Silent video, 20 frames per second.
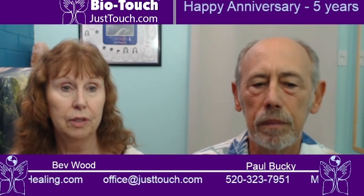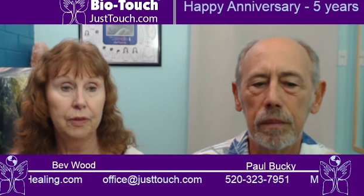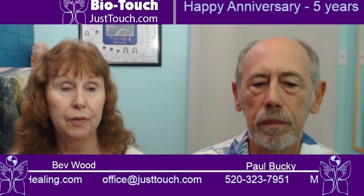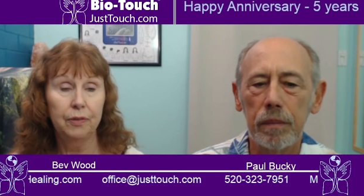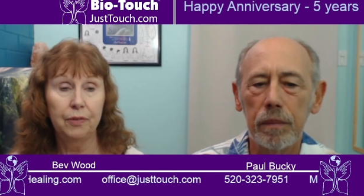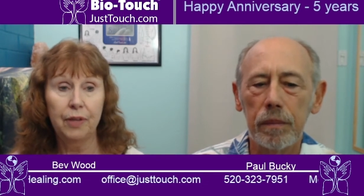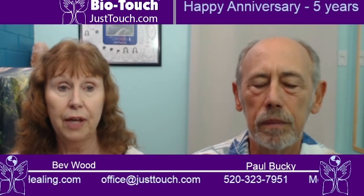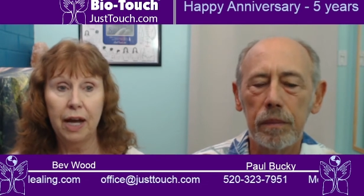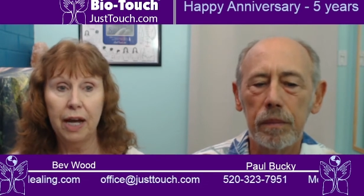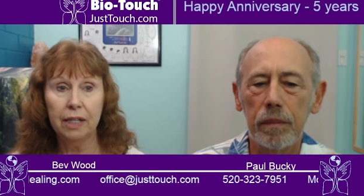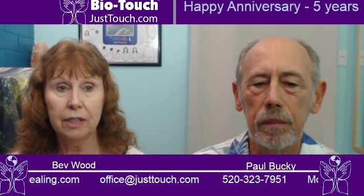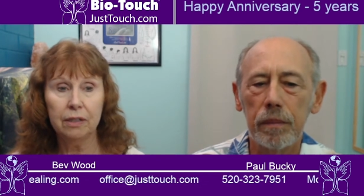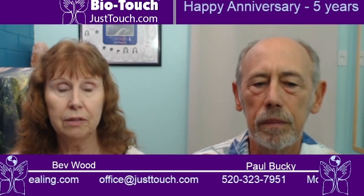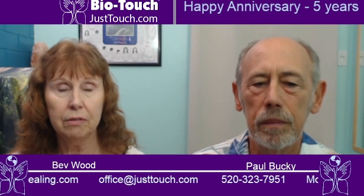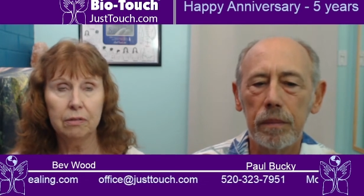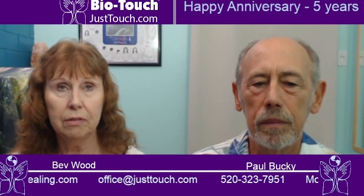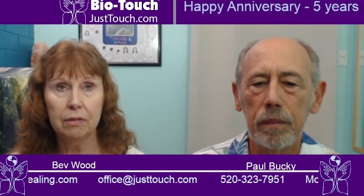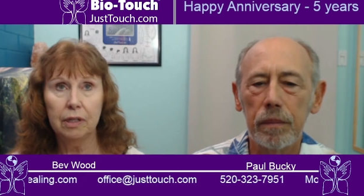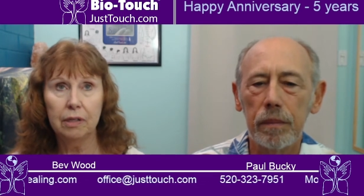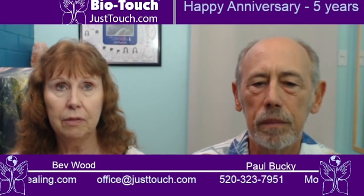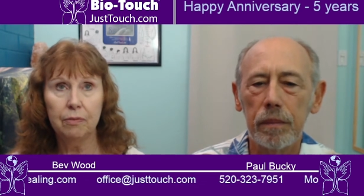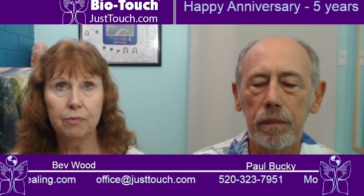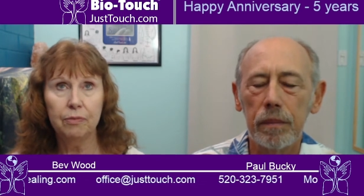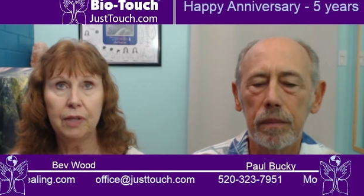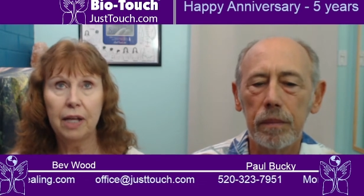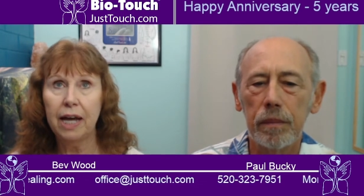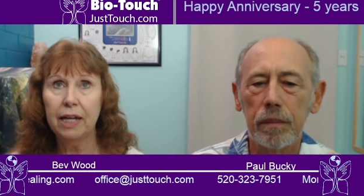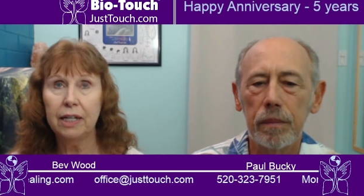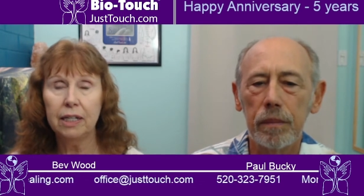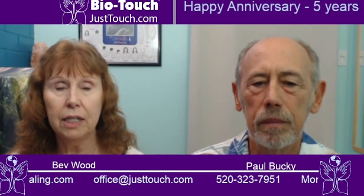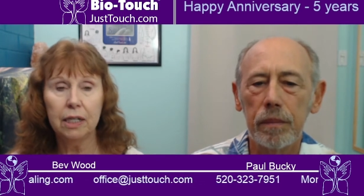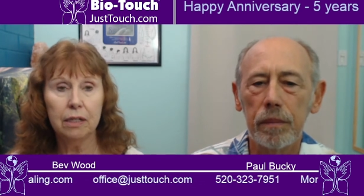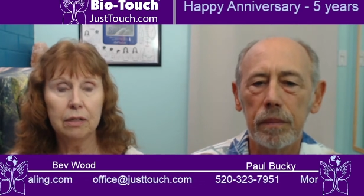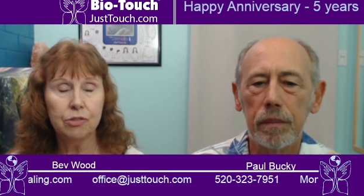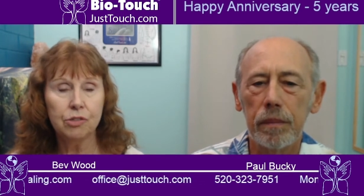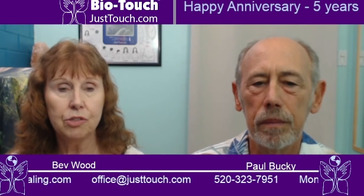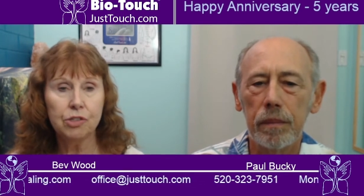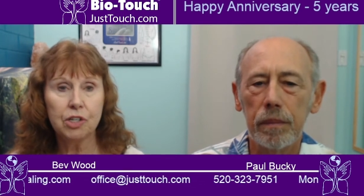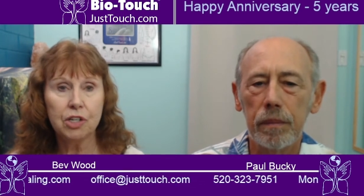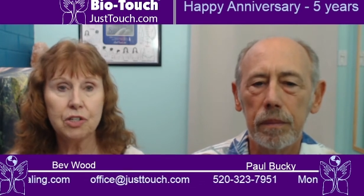Speaker 1: That
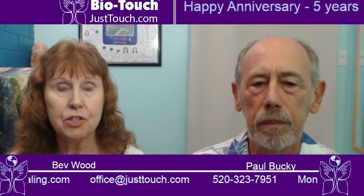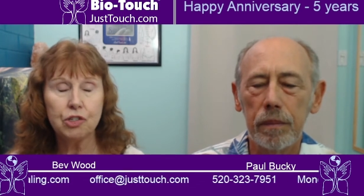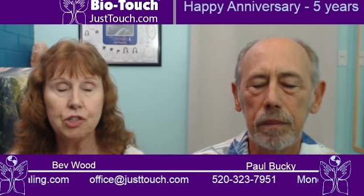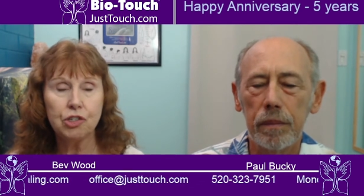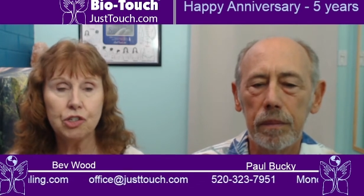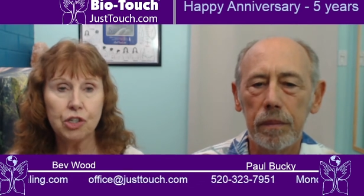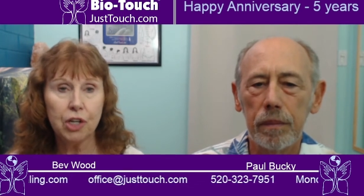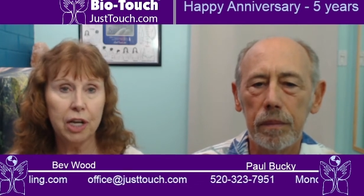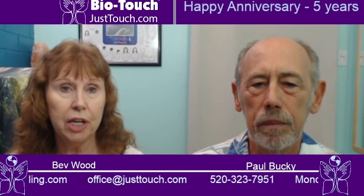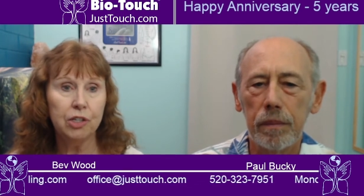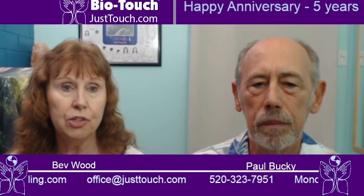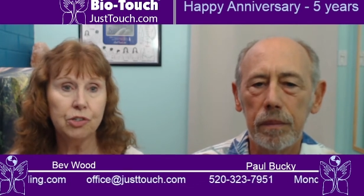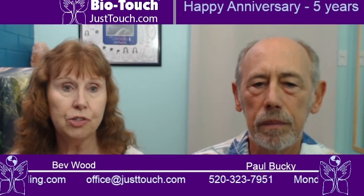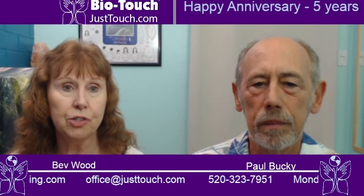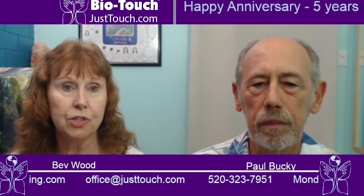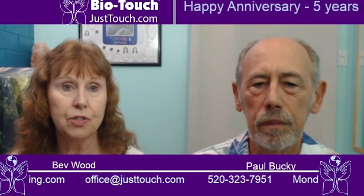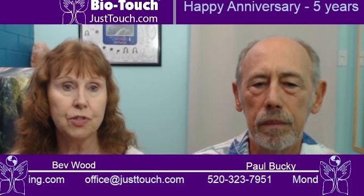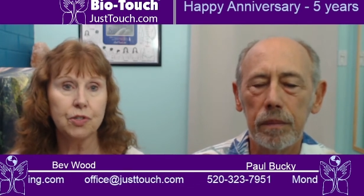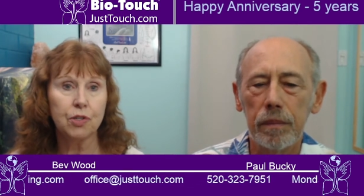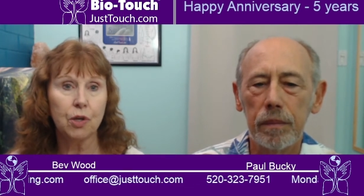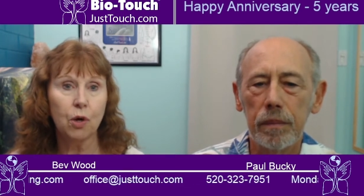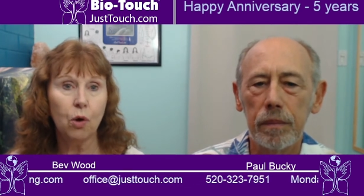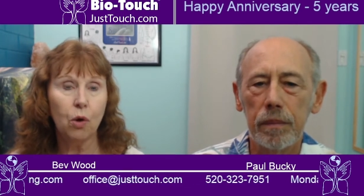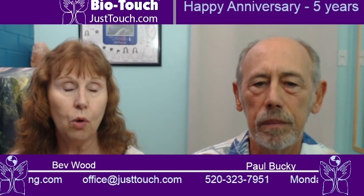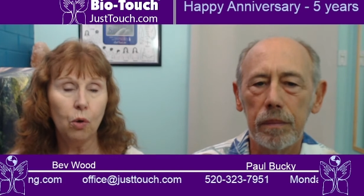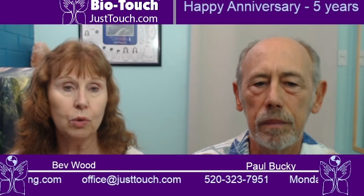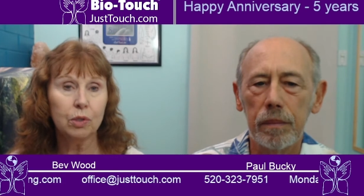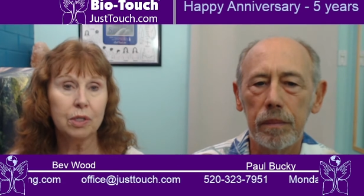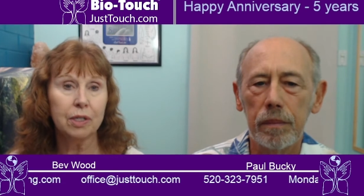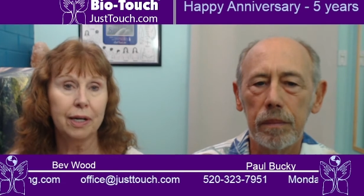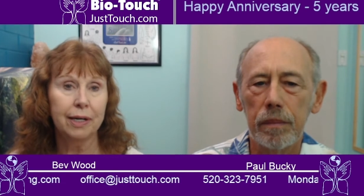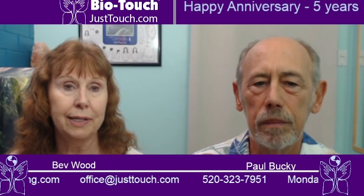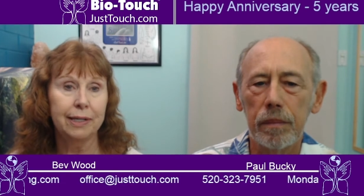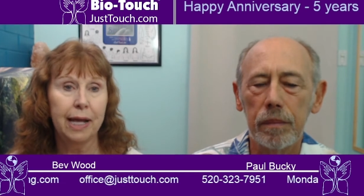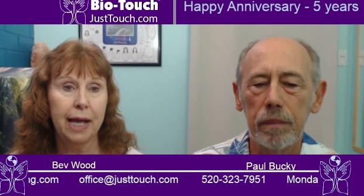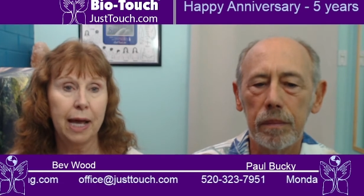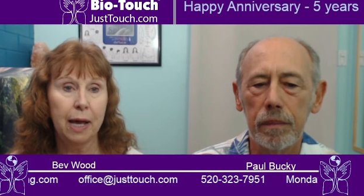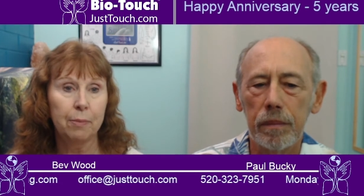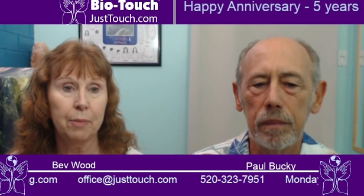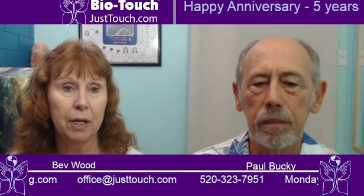just changes the whole
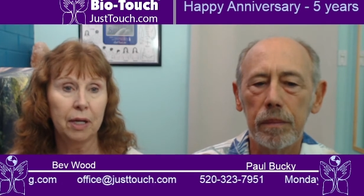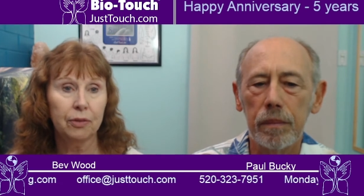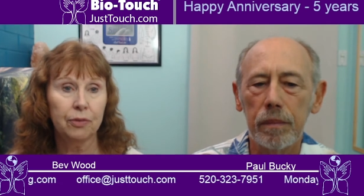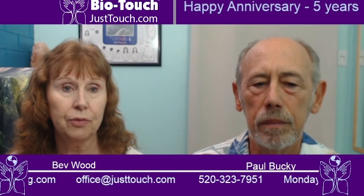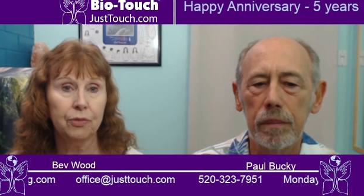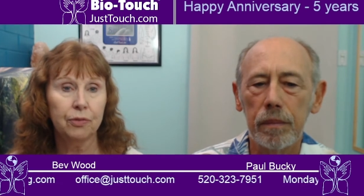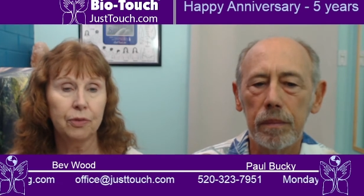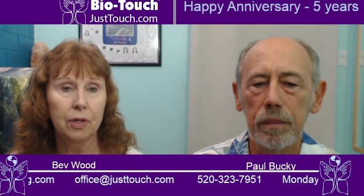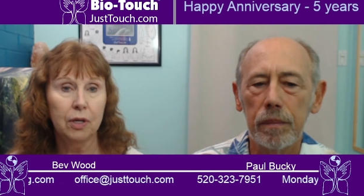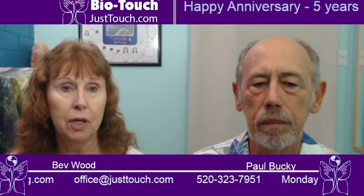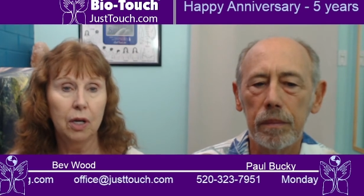dynamics